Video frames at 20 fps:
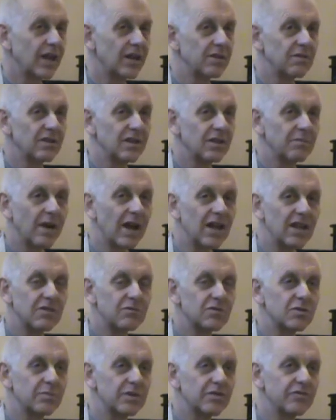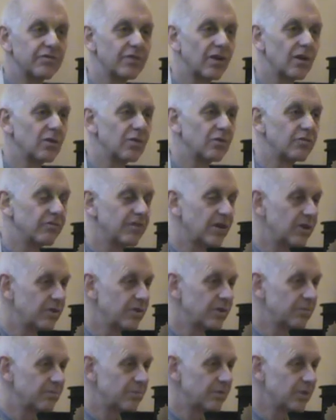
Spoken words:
and it might have to be followed very